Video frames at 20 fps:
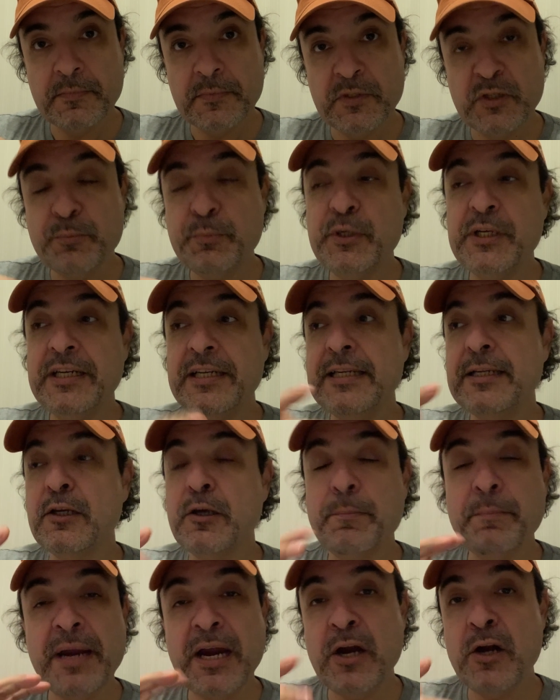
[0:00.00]
To put it in
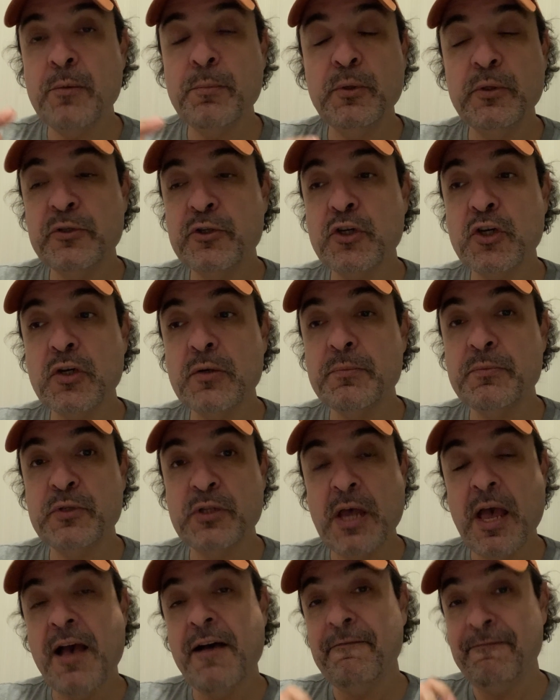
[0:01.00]
comparable terms,
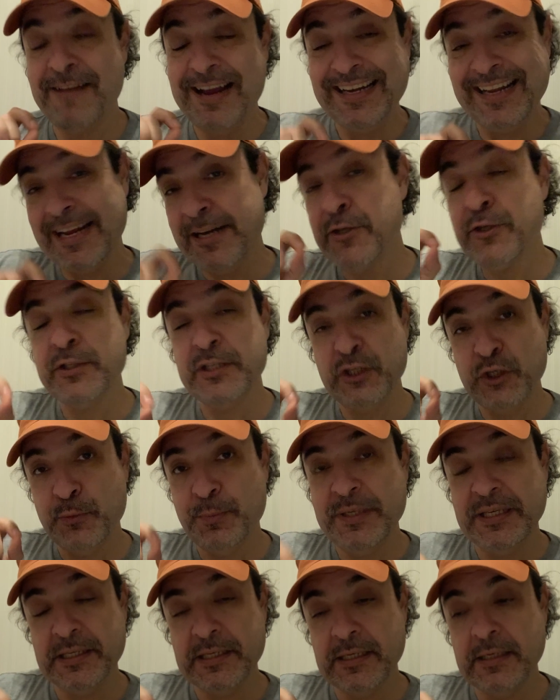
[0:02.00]
financially
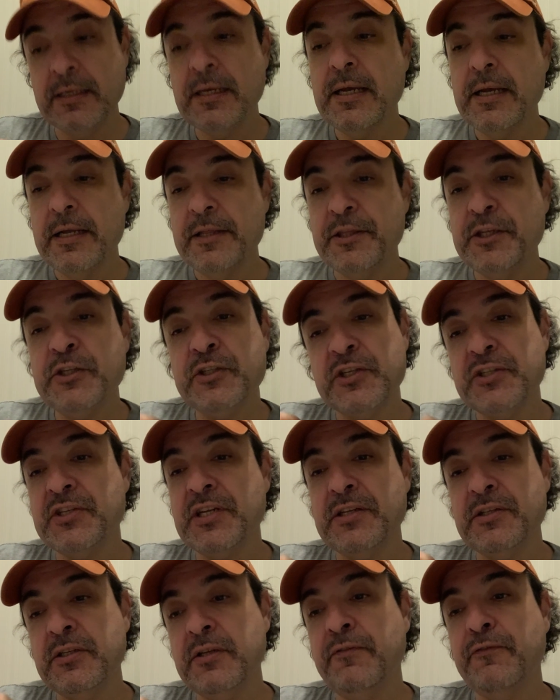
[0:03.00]
speaking, this is
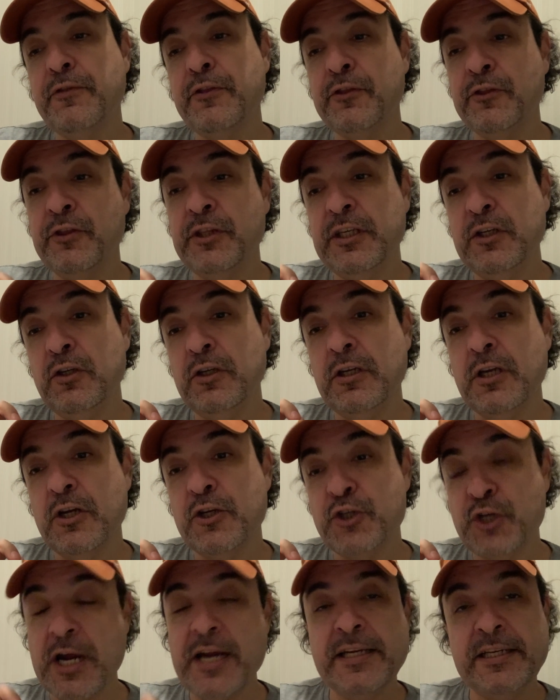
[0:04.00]
as if the
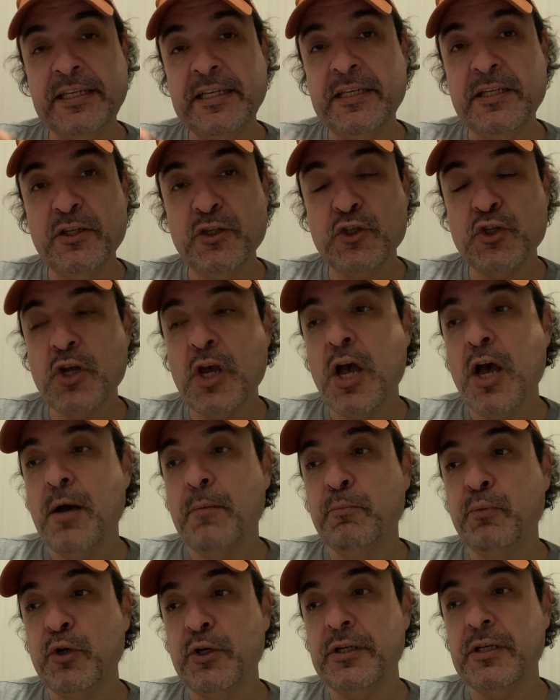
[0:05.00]
Chinese
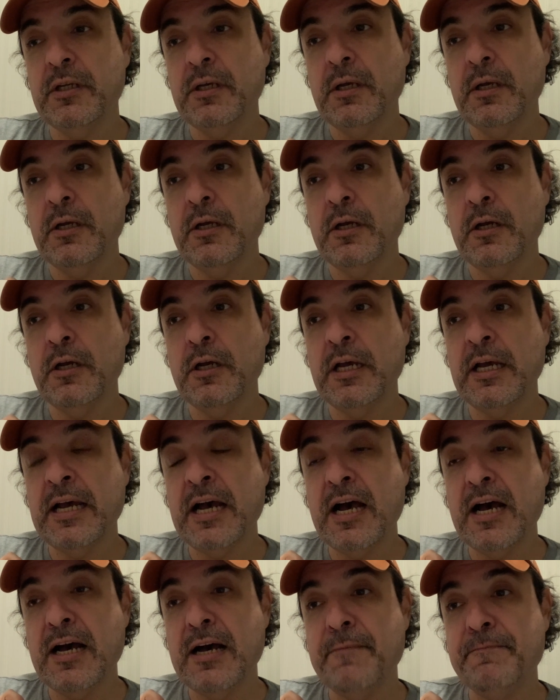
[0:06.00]
put
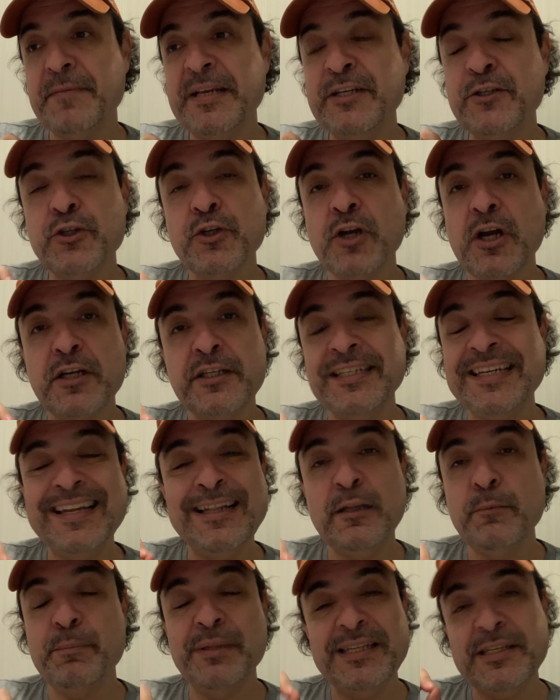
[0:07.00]

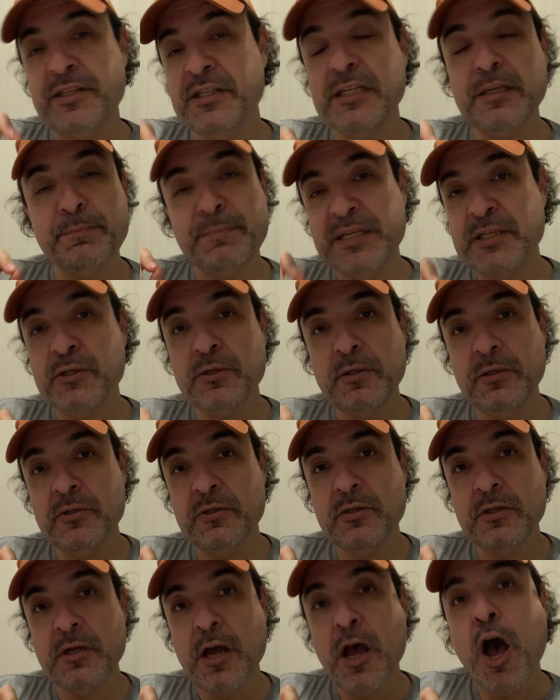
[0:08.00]
intercontinental ballistic
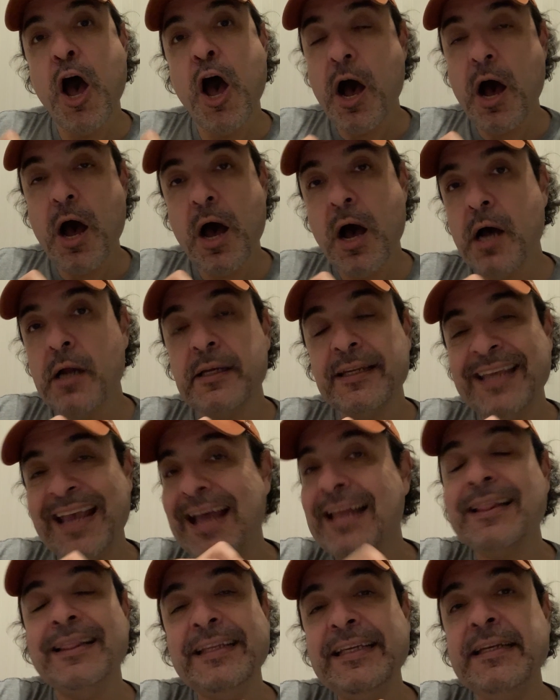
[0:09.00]
missiles on
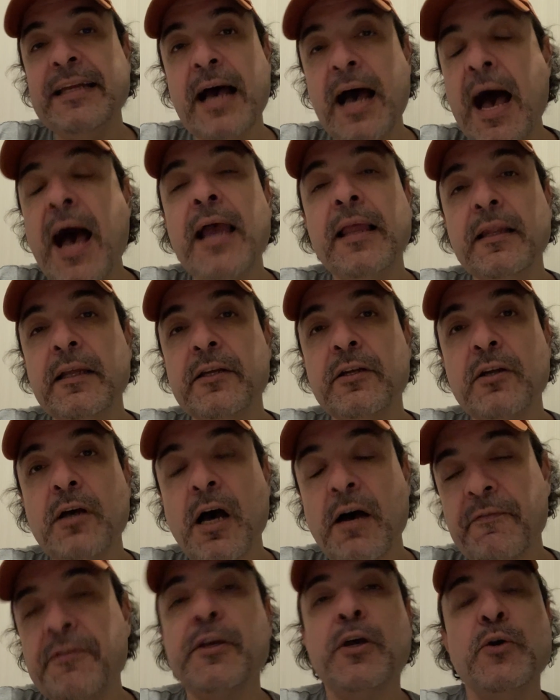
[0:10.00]
Catalina Island
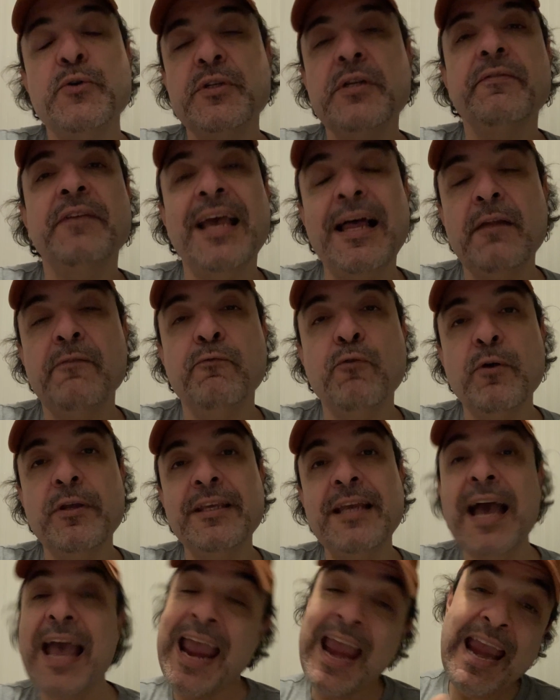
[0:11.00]
off the coast of
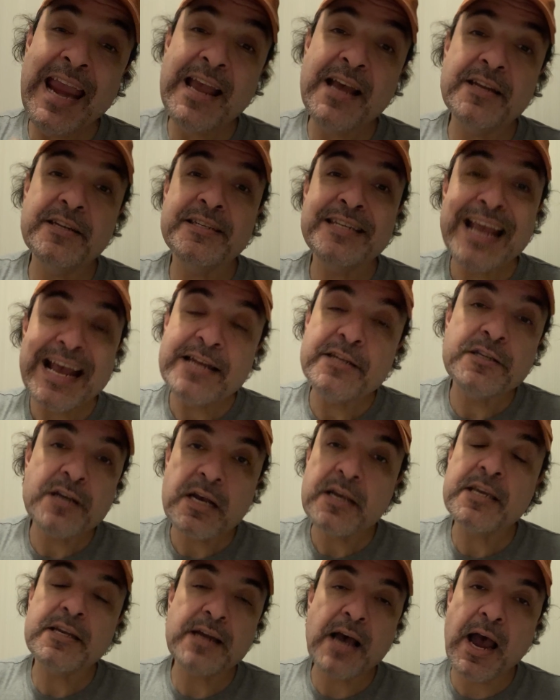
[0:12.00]
California and
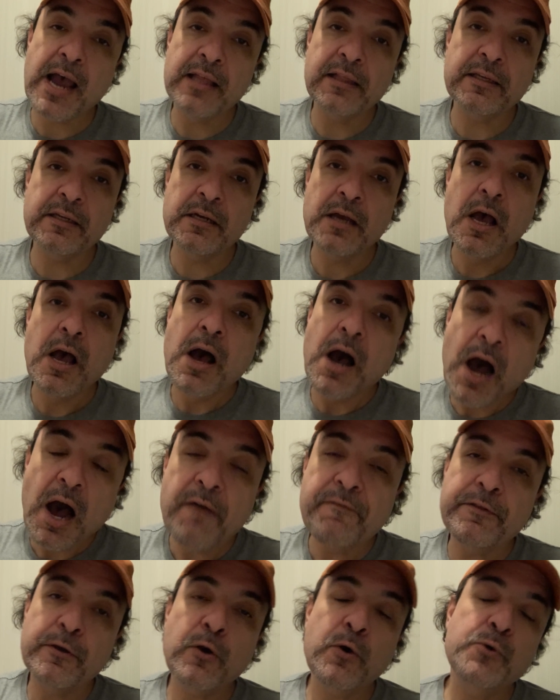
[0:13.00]
Nantucket Island
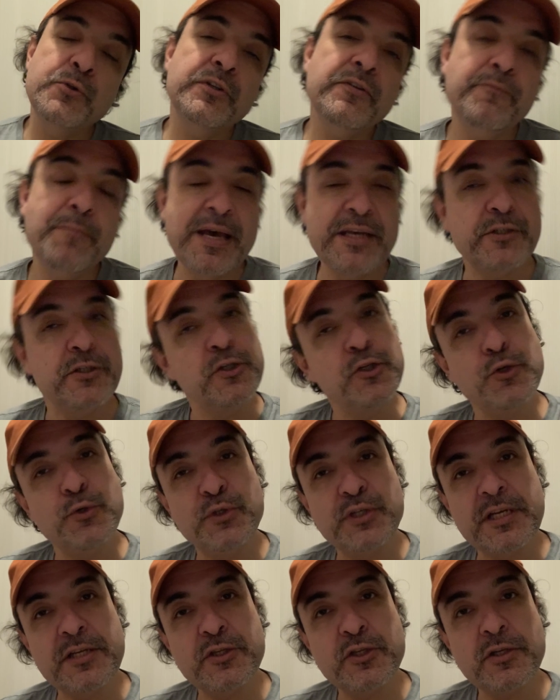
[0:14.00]
off the coast of
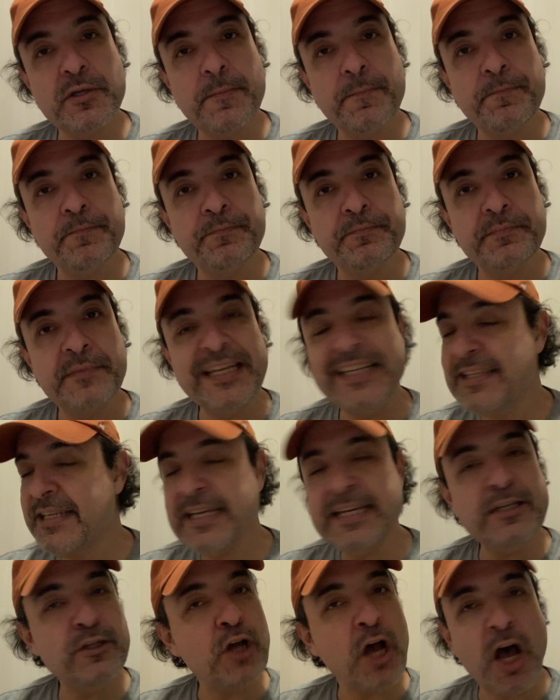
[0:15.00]
Massachusetts. It's
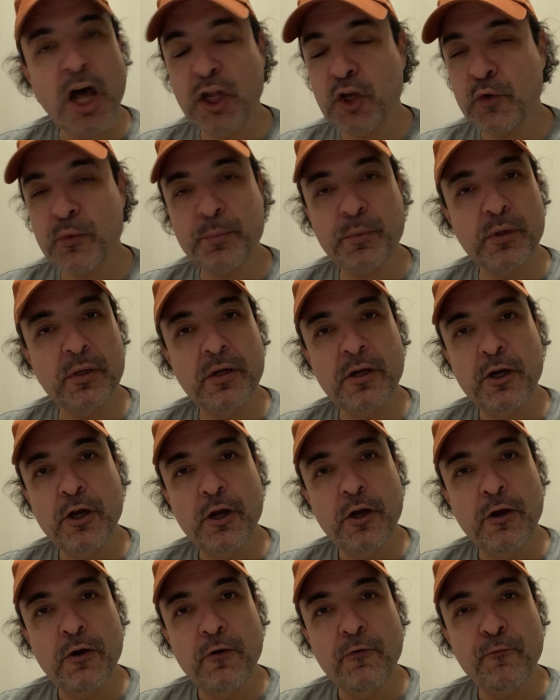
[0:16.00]
intolerable
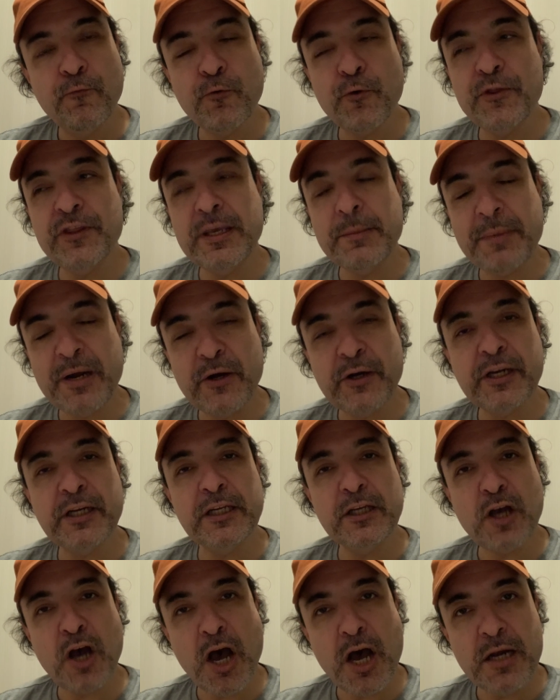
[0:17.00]
for the American
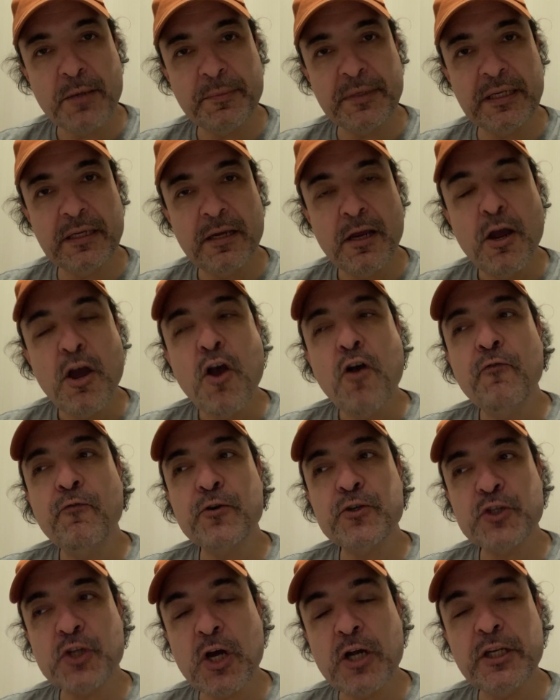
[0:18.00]
economy for
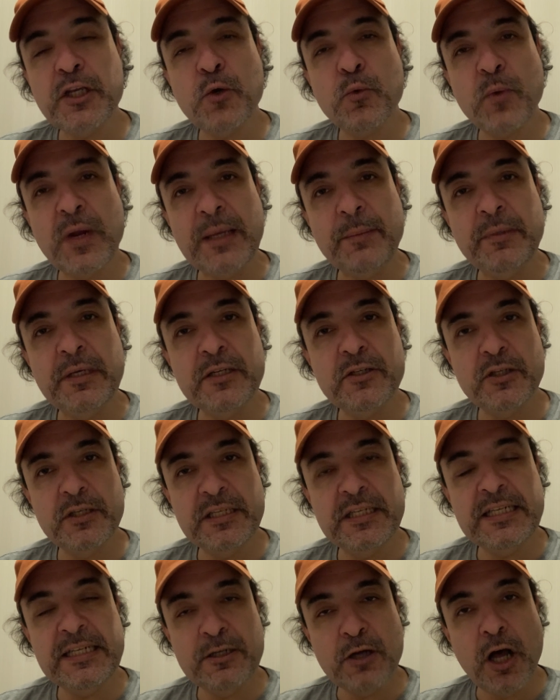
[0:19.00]
Saudi Arabia to
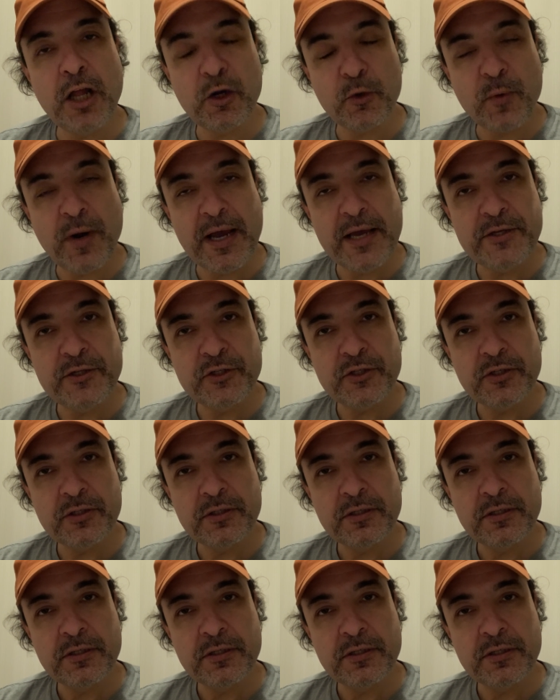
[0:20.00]
de-dollarize.